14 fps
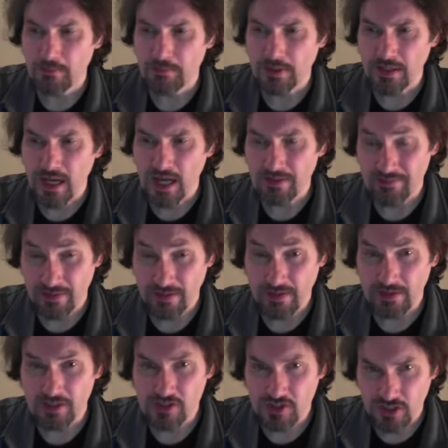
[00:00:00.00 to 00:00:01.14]
But having a
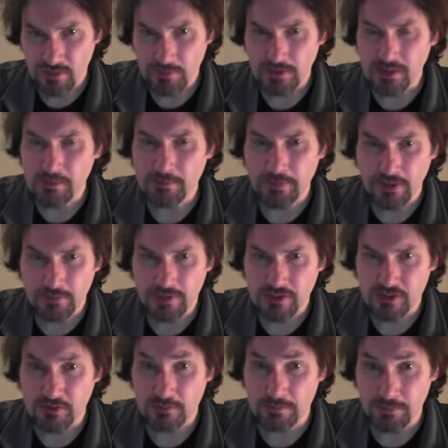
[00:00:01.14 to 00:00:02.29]
legitimately
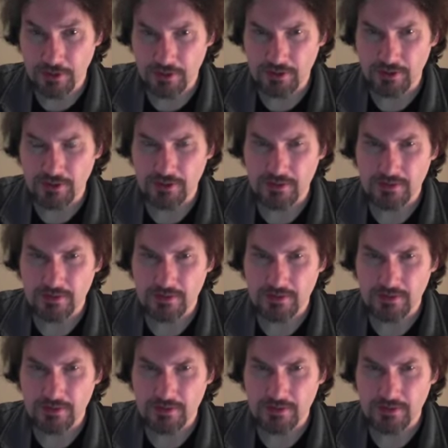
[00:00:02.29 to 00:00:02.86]
published book